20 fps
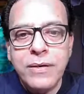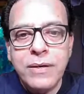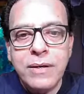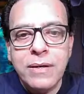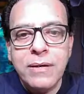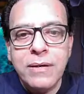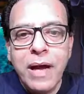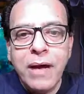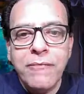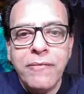
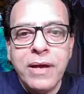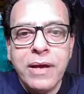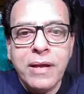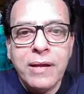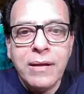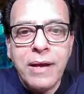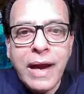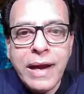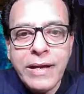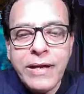after
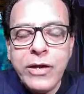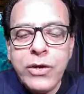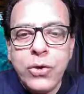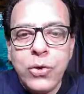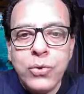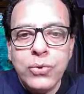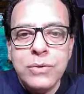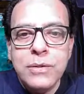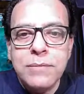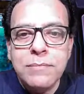having
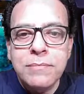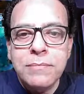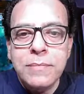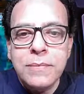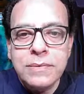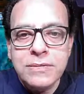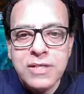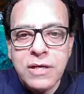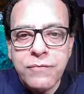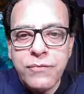landed on
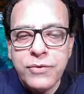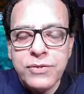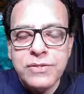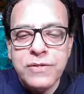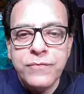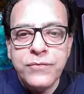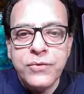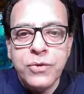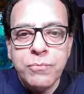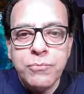the
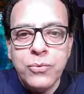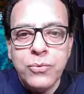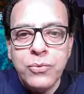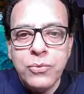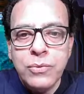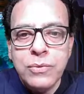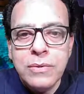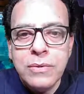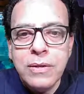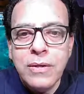surface of
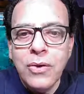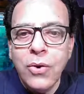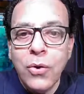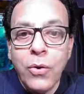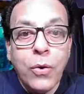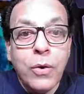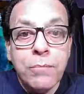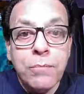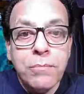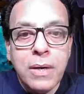the Moon
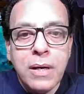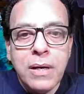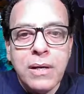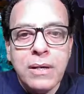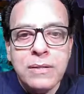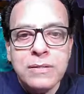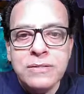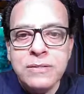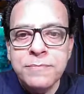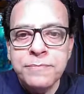or
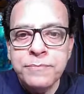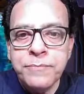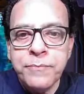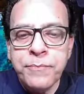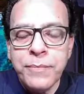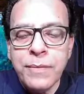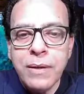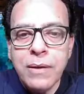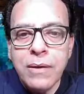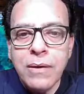
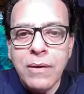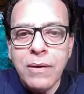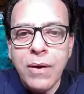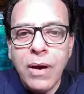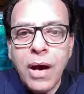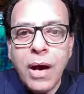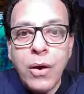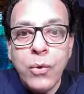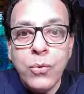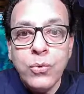Mars,
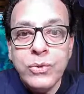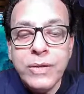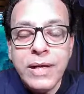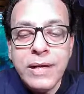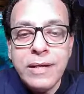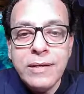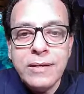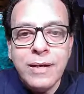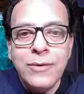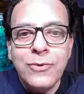
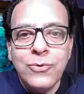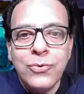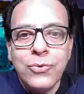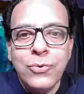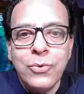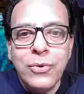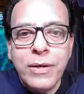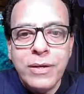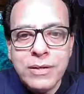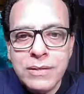how they
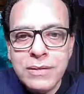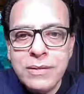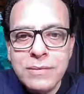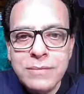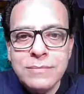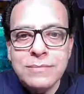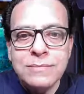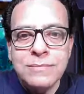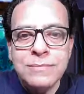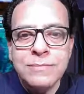intend to
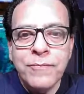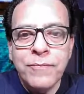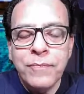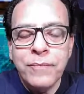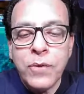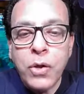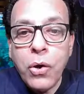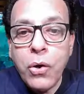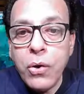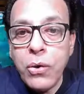return
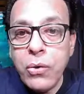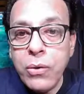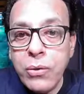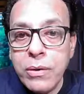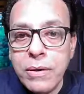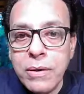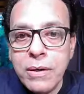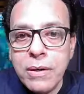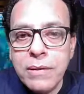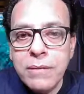
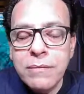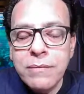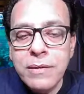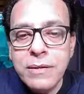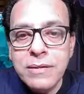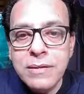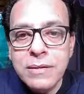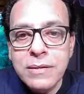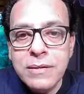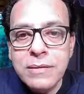or
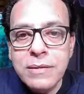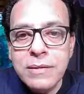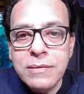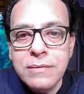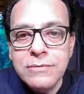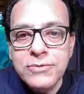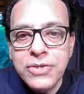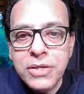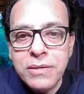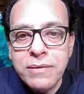
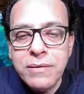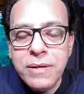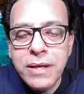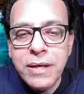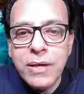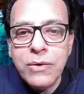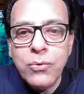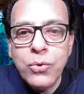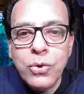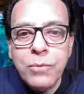return
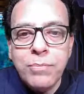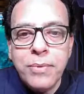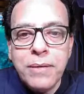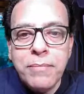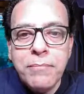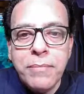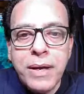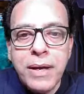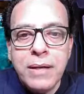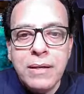journey
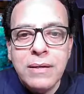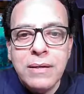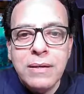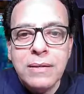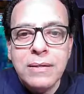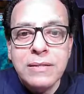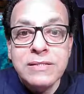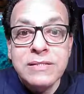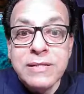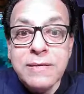could be
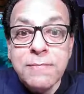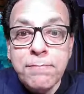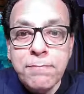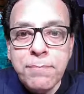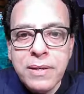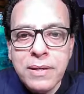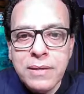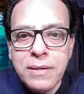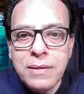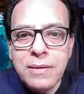made
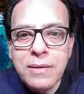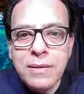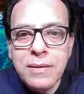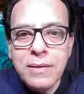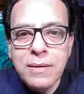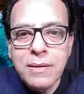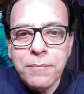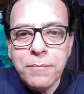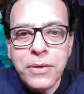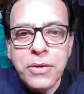
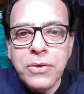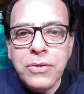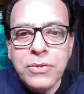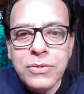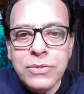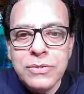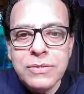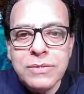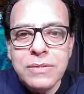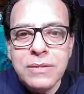simpler
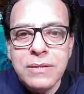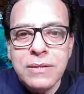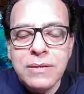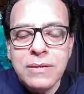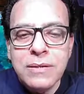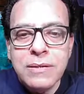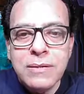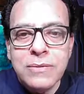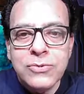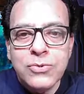because